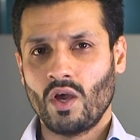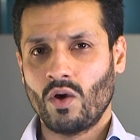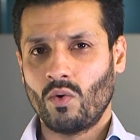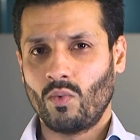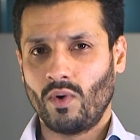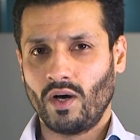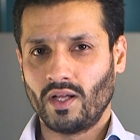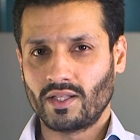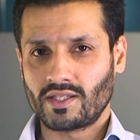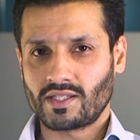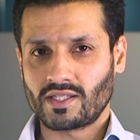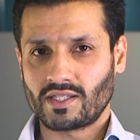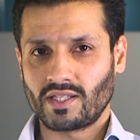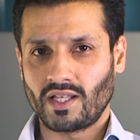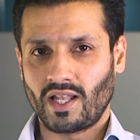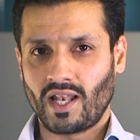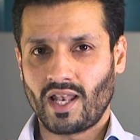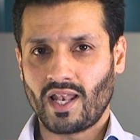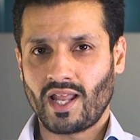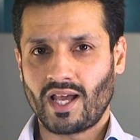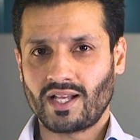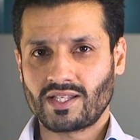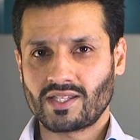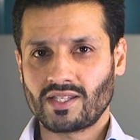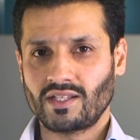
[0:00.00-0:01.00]
whilst the
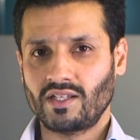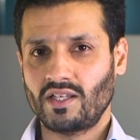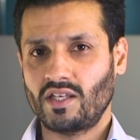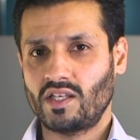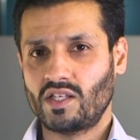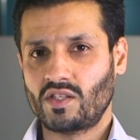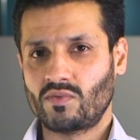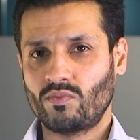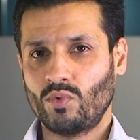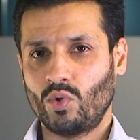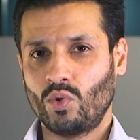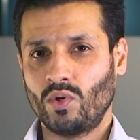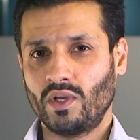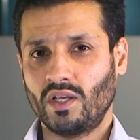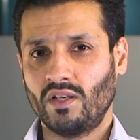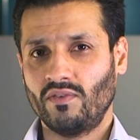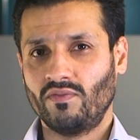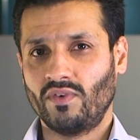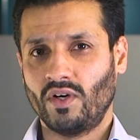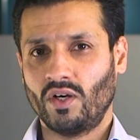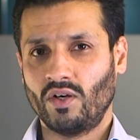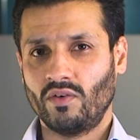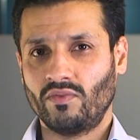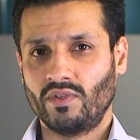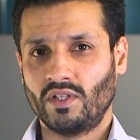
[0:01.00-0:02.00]
latter is more
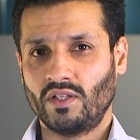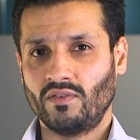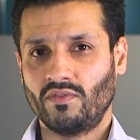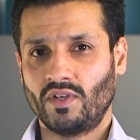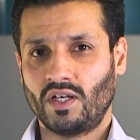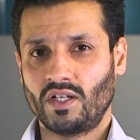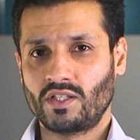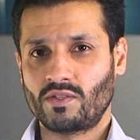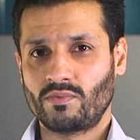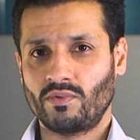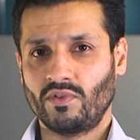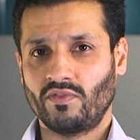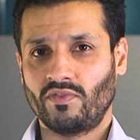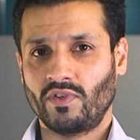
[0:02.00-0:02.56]
involved and advisable